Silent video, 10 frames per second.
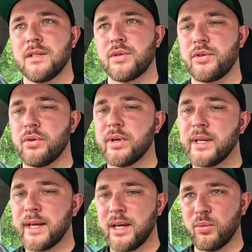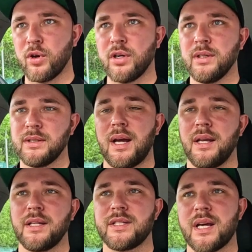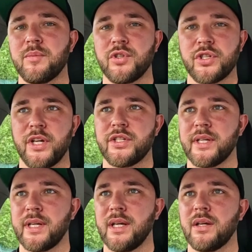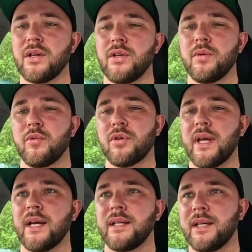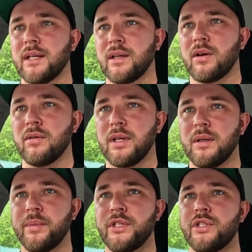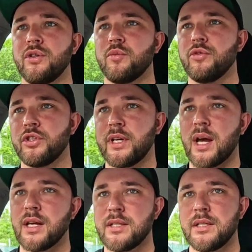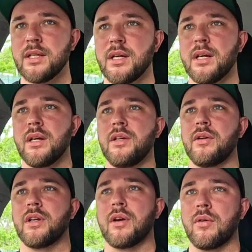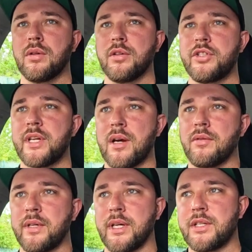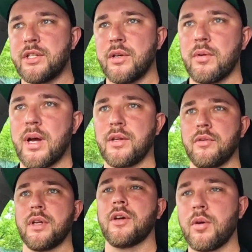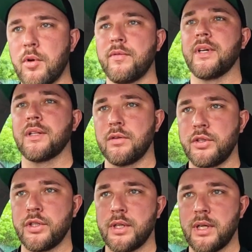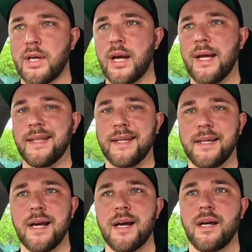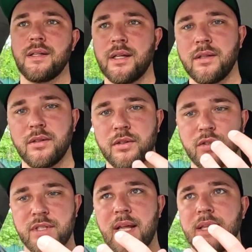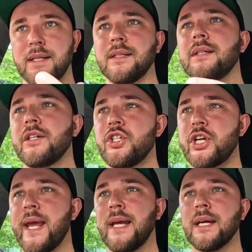So you're in gear 1 and it's time to change the gear. You're more likely gonna go a little bit too much gas. You're gonna go clutch down, gear 2, and you're gonna come off the clutch. And the car then does that little shake.